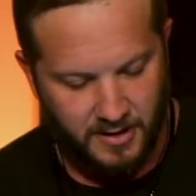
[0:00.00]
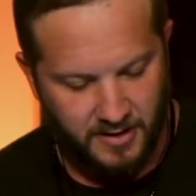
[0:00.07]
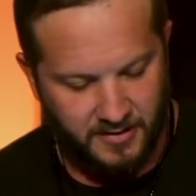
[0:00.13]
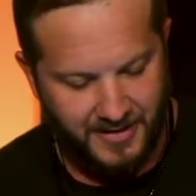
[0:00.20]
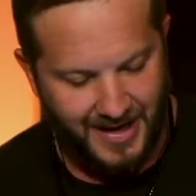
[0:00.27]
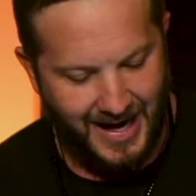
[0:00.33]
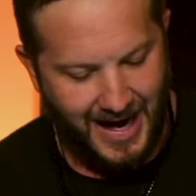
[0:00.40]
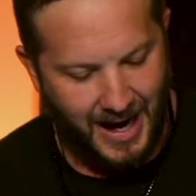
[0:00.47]

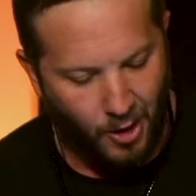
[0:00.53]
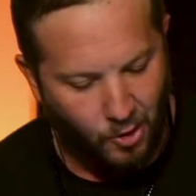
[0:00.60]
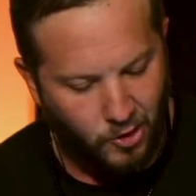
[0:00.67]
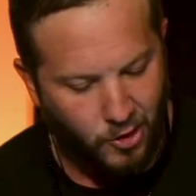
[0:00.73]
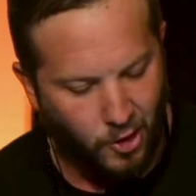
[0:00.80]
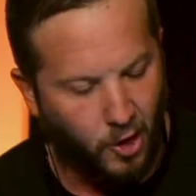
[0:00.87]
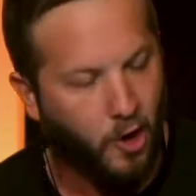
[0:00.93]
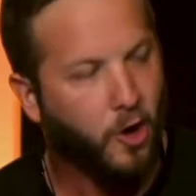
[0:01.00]
The
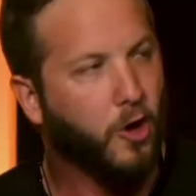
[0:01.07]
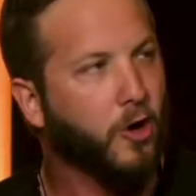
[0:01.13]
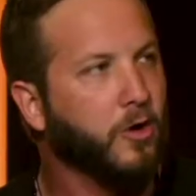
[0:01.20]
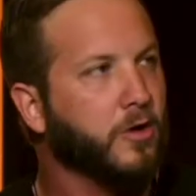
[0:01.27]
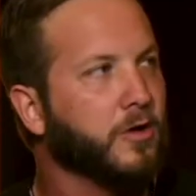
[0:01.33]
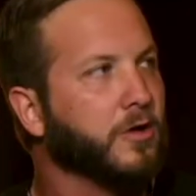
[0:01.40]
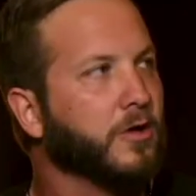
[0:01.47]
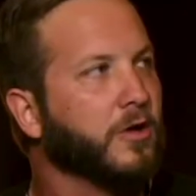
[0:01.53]

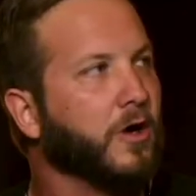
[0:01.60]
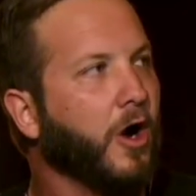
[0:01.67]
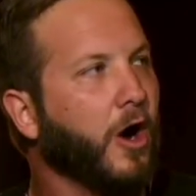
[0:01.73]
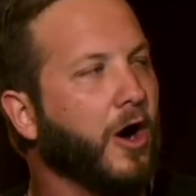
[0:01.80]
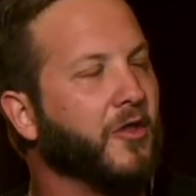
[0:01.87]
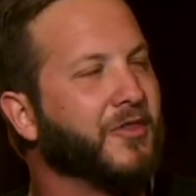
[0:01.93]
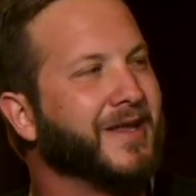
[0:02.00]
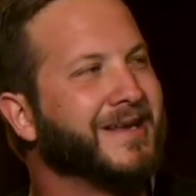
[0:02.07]
alcohol
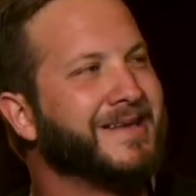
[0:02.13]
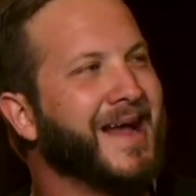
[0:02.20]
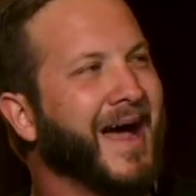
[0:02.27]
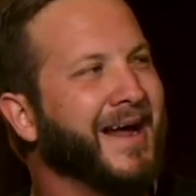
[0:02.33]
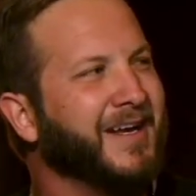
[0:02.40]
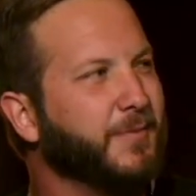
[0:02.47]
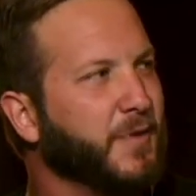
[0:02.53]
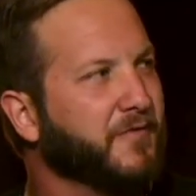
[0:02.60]
on the
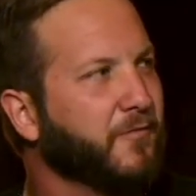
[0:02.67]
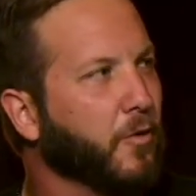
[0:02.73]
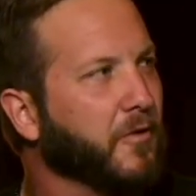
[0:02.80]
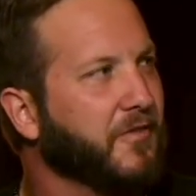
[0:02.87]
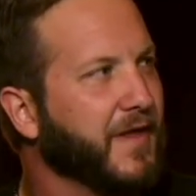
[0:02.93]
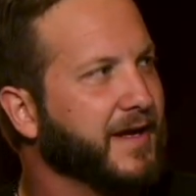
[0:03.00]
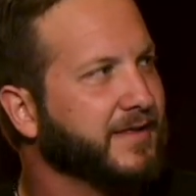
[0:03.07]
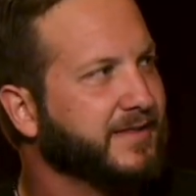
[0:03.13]
night before
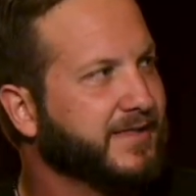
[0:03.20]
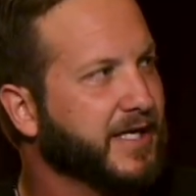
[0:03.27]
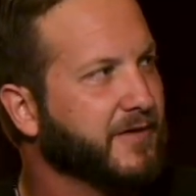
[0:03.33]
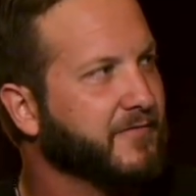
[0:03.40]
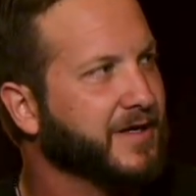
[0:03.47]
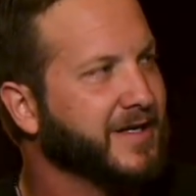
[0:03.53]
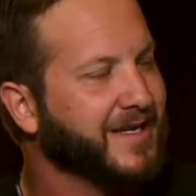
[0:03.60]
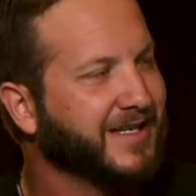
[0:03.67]

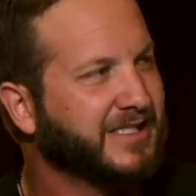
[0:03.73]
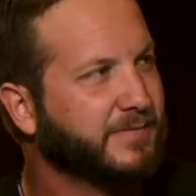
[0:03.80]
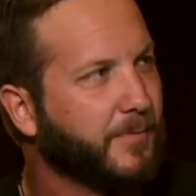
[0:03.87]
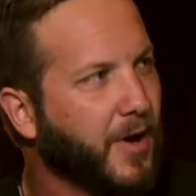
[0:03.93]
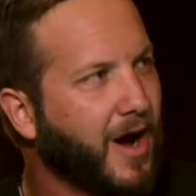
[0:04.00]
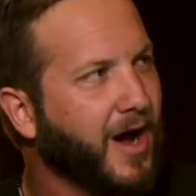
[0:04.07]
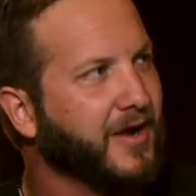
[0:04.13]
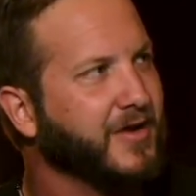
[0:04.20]
Thanksgiving is
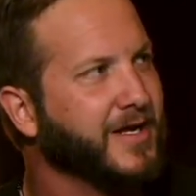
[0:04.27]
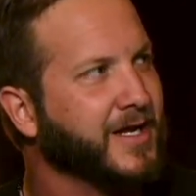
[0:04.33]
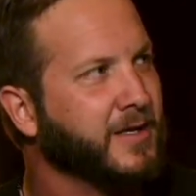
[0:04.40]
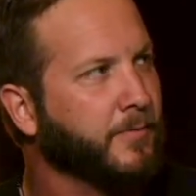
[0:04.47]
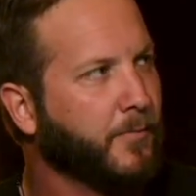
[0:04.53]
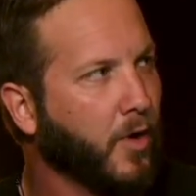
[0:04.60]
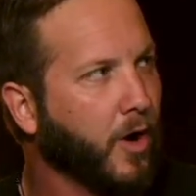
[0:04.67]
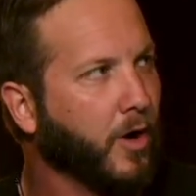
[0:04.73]
bought
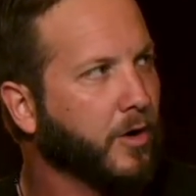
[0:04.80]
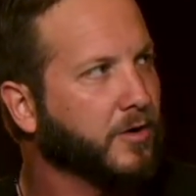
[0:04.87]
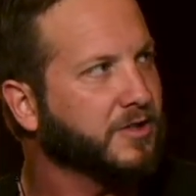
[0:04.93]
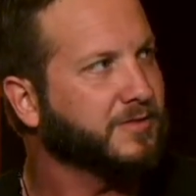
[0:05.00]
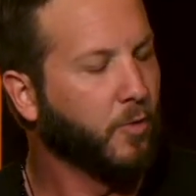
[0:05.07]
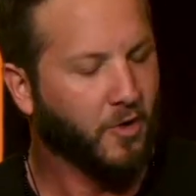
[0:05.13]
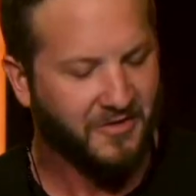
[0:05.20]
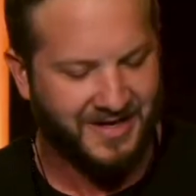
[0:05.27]
in
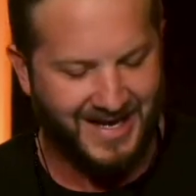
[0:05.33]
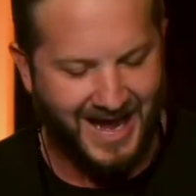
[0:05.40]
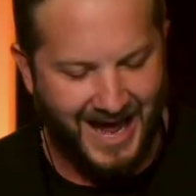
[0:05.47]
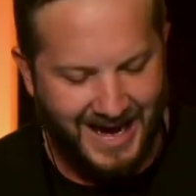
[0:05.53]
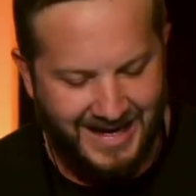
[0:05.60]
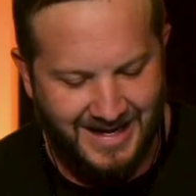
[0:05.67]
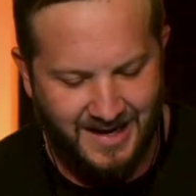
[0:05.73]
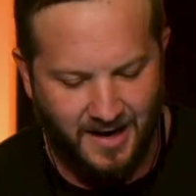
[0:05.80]
bars more than
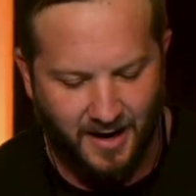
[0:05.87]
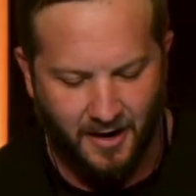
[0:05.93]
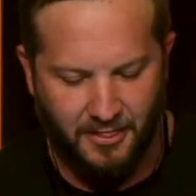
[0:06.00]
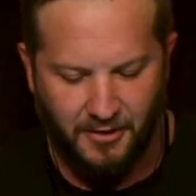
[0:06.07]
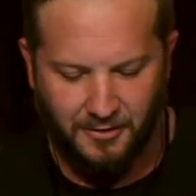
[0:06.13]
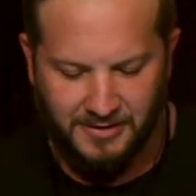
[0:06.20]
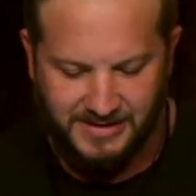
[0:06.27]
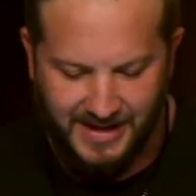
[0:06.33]
any
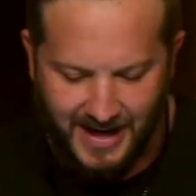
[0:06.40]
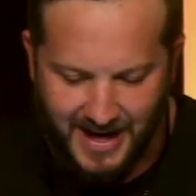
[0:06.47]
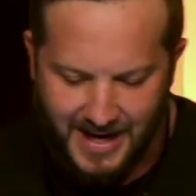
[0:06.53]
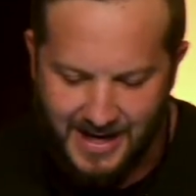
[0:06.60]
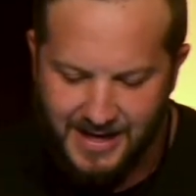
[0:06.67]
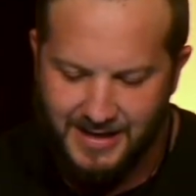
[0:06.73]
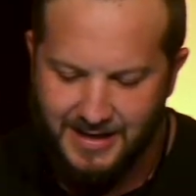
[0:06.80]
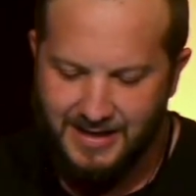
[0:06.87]
other
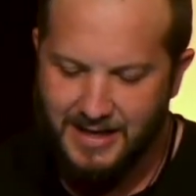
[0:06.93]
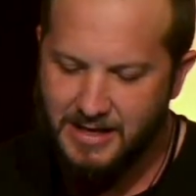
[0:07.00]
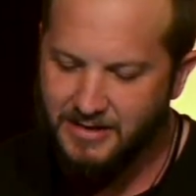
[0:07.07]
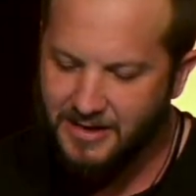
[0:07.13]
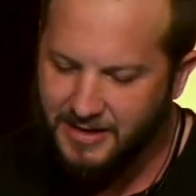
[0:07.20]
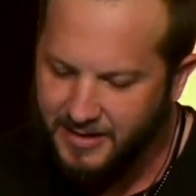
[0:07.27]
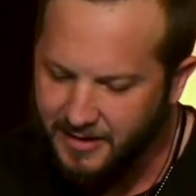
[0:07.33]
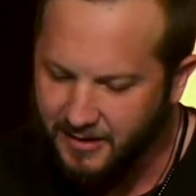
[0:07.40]
day in
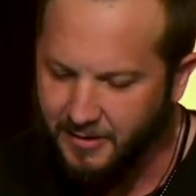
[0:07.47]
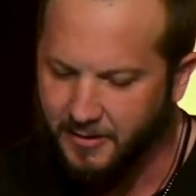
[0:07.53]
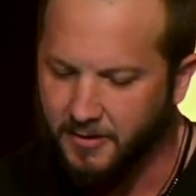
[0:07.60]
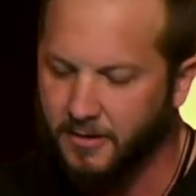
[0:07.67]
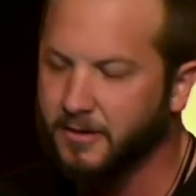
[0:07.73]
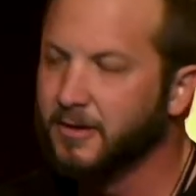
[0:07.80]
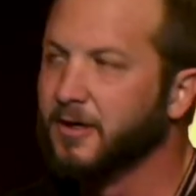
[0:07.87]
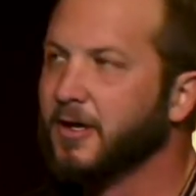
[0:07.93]
the
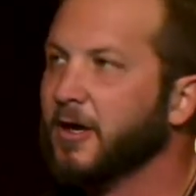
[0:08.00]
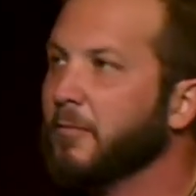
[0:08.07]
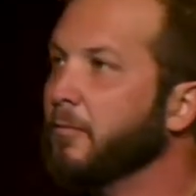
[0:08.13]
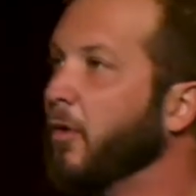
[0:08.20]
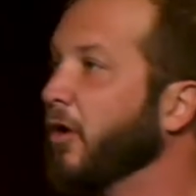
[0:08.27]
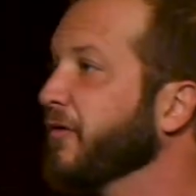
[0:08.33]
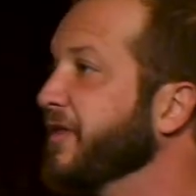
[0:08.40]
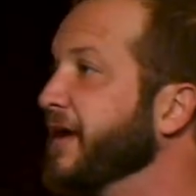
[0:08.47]
year.
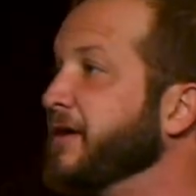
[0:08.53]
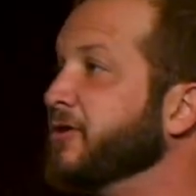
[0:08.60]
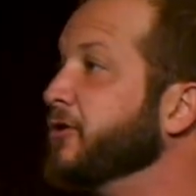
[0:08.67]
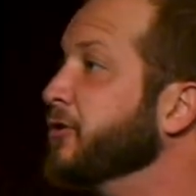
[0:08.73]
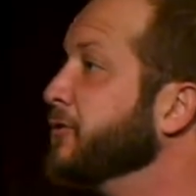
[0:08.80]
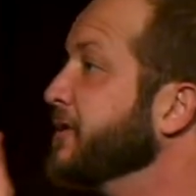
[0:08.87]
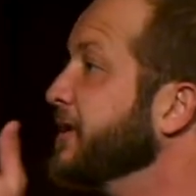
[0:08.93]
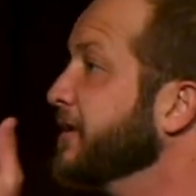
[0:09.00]
More than
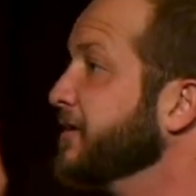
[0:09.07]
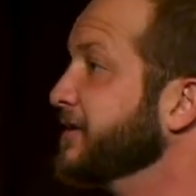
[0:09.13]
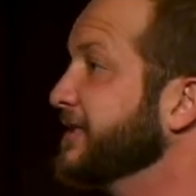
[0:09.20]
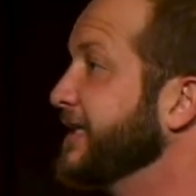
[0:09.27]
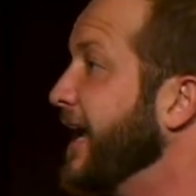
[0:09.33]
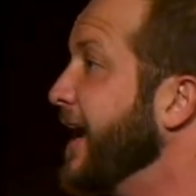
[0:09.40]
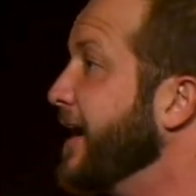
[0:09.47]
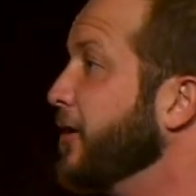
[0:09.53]
New Year's
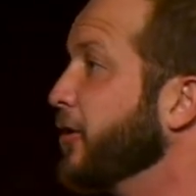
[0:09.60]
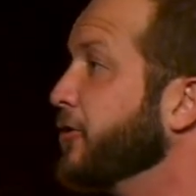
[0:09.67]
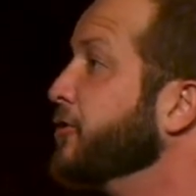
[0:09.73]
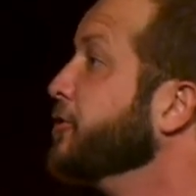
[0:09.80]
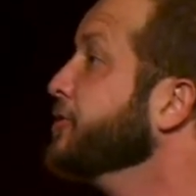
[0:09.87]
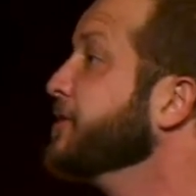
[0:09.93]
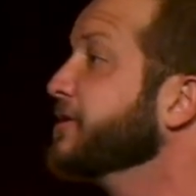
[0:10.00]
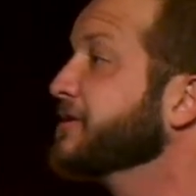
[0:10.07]
Day or
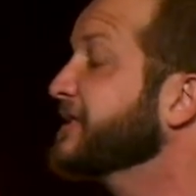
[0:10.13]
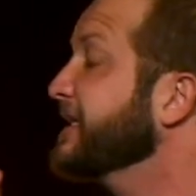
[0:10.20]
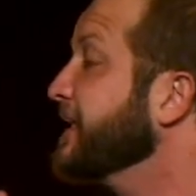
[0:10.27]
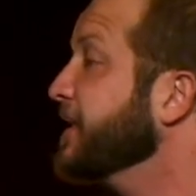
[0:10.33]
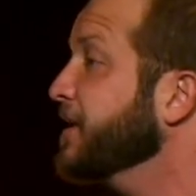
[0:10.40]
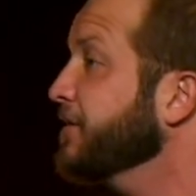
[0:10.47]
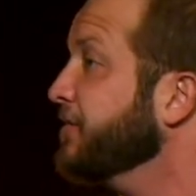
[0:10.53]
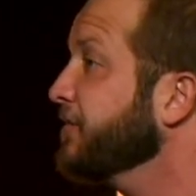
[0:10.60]
New Year's
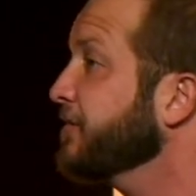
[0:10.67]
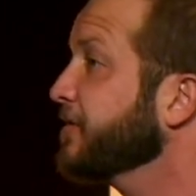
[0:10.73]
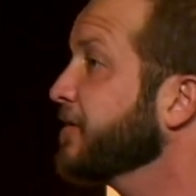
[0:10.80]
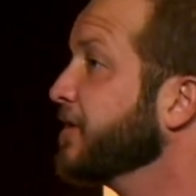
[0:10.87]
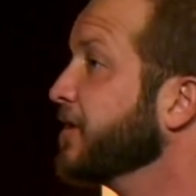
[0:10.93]
Eve.